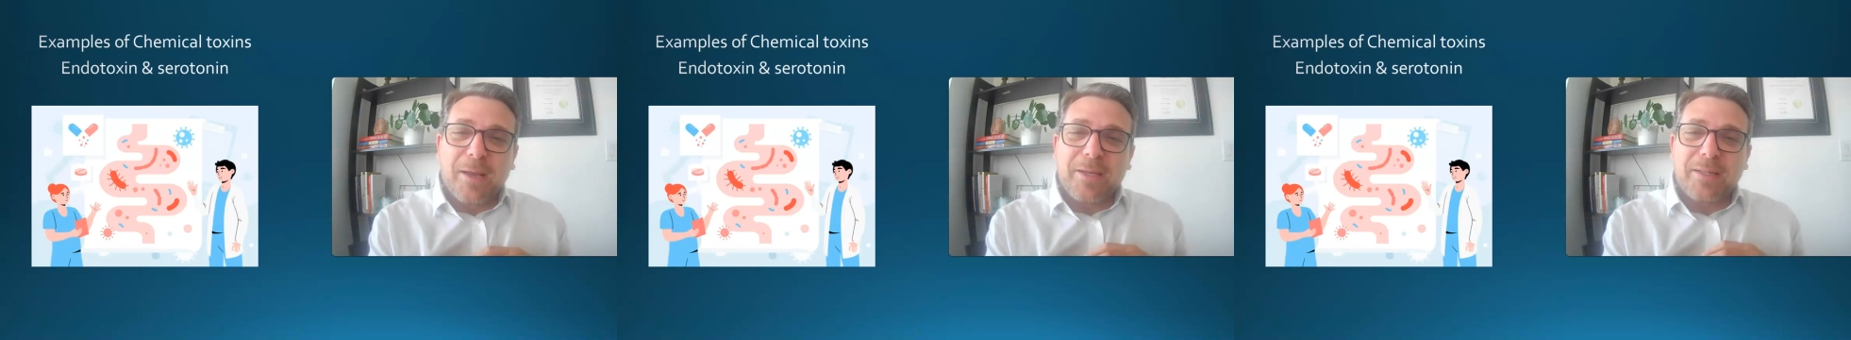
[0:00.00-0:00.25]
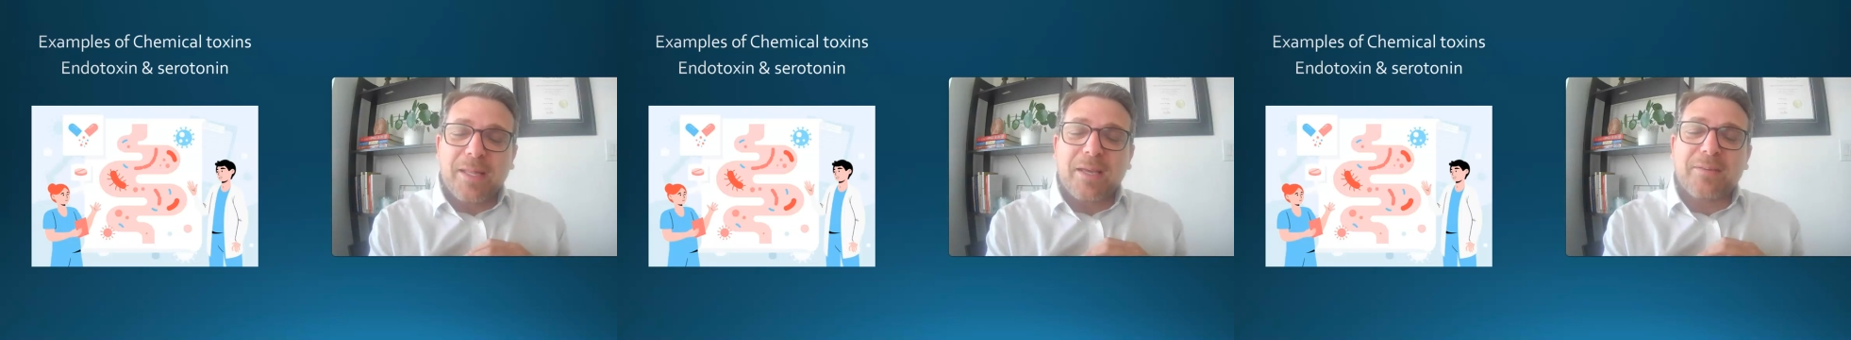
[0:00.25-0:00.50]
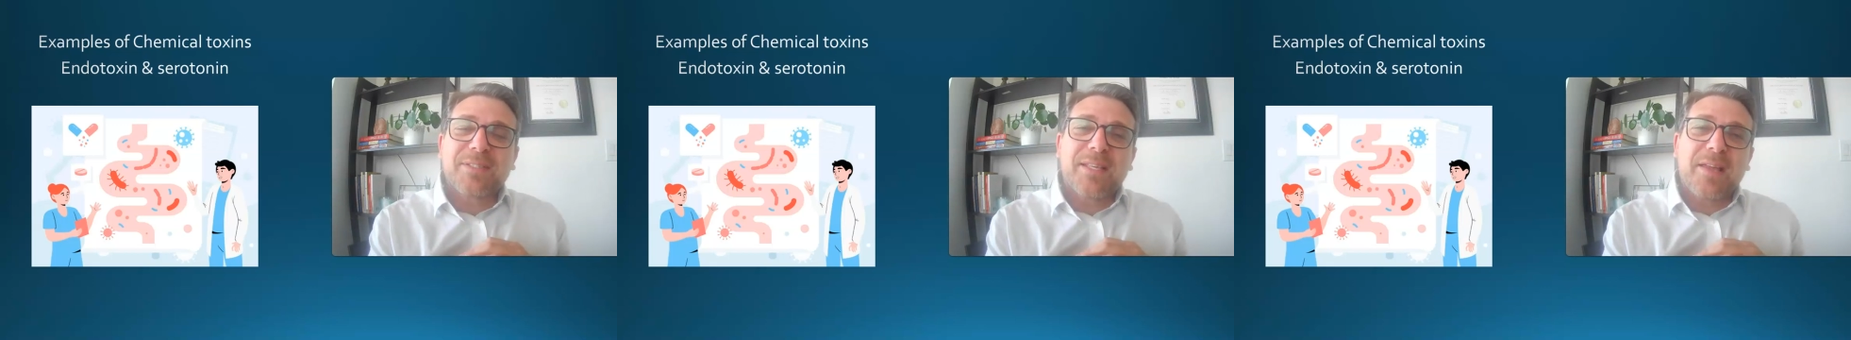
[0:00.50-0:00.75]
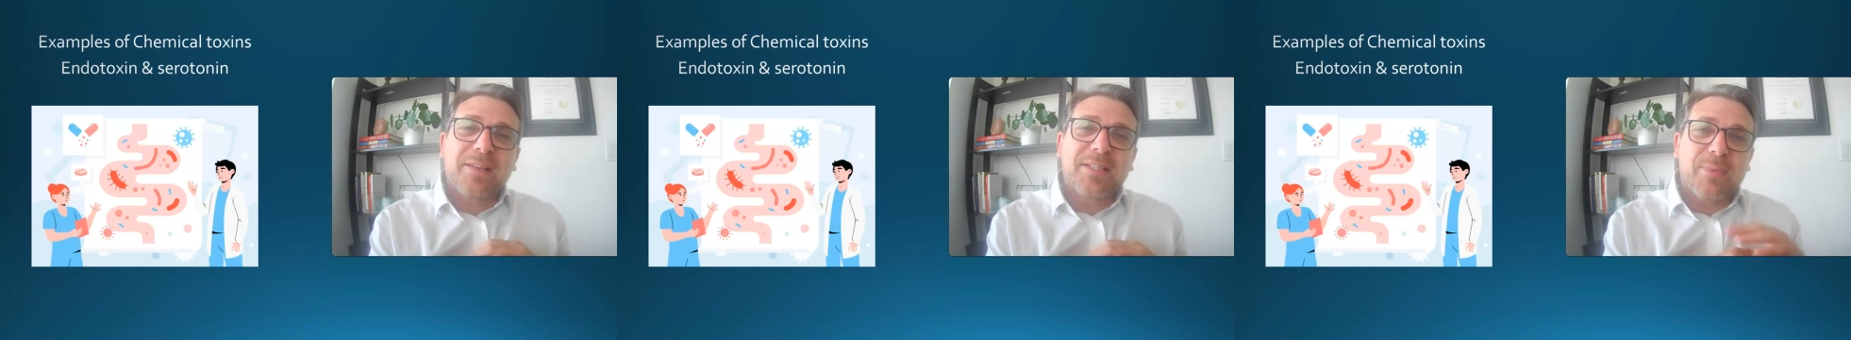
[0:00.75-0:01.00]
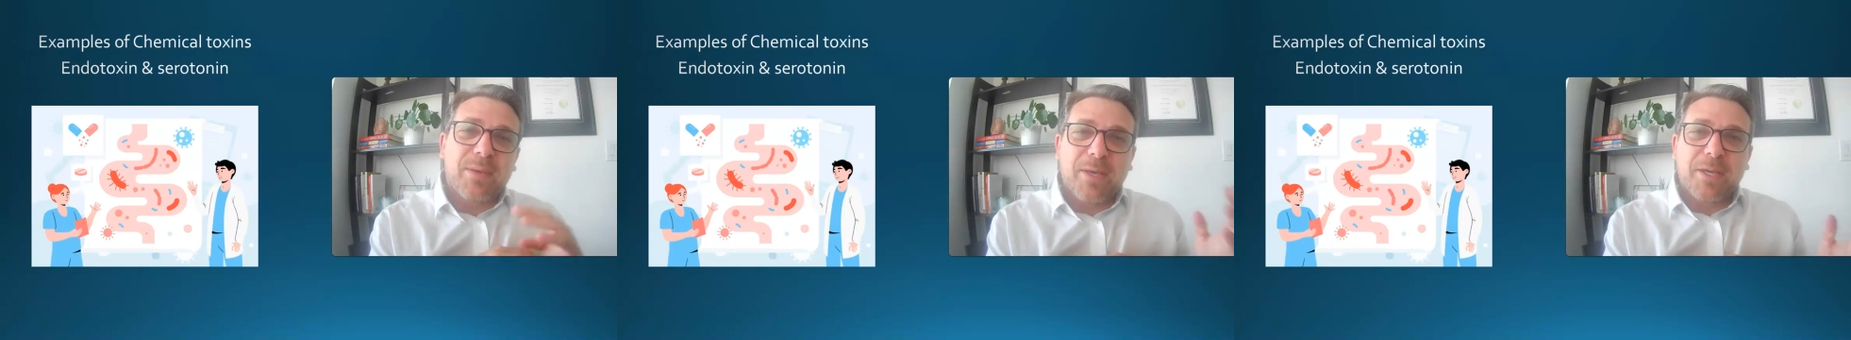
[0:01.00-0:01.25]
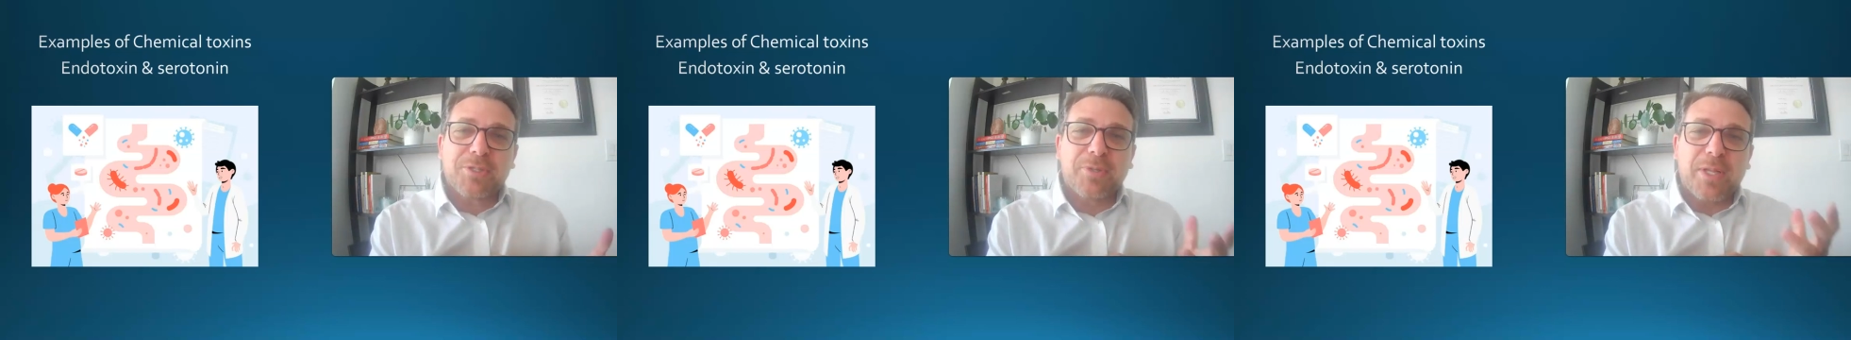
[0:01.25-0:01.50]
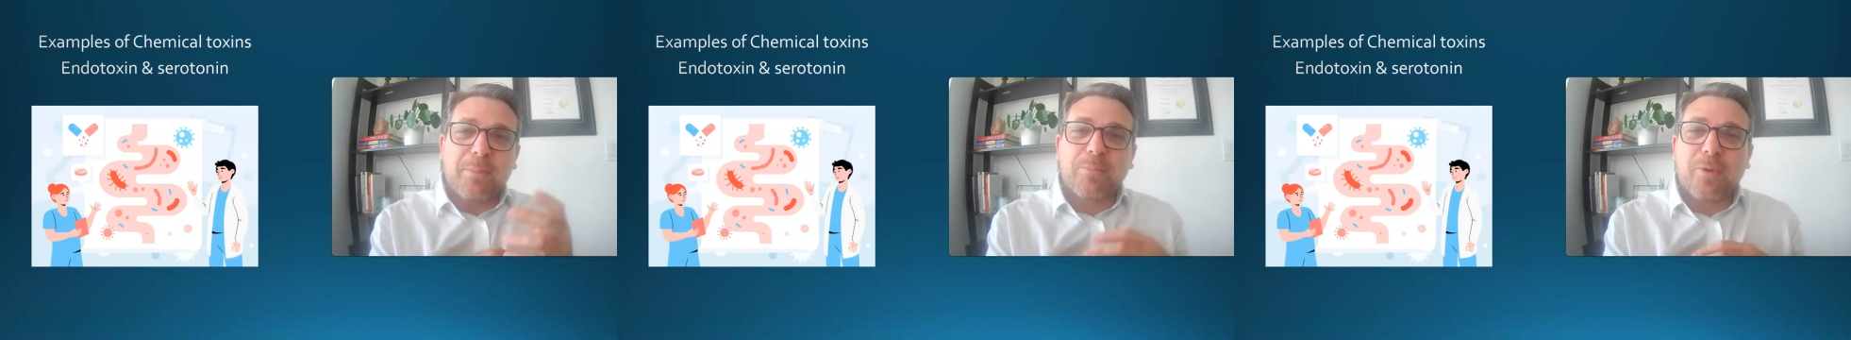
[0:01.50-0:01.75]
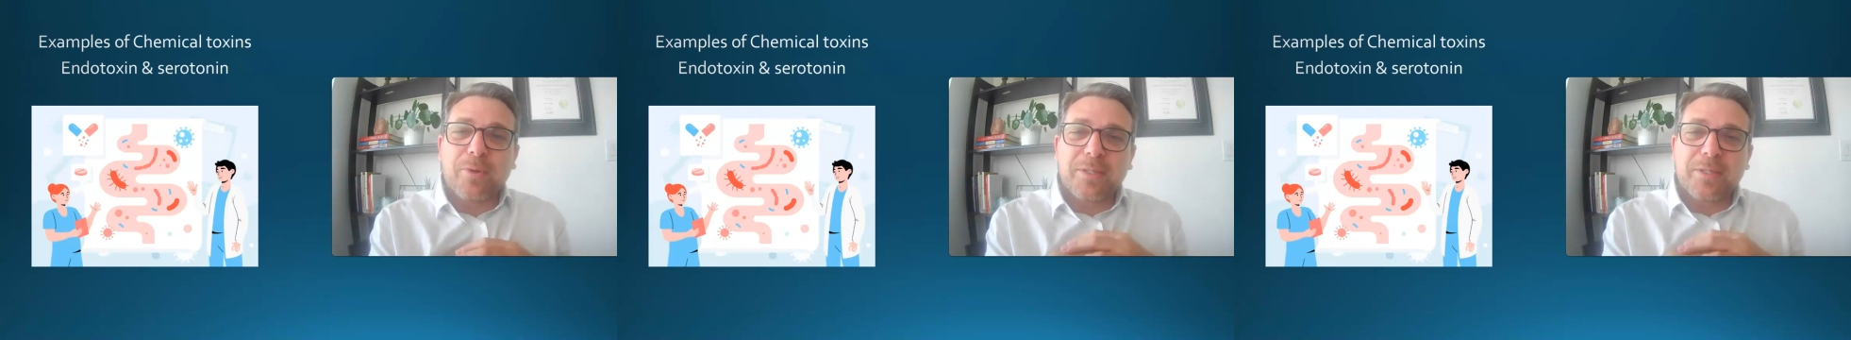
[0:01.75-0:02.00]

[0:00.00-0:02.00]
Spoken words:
in live settings. Maybe I should upload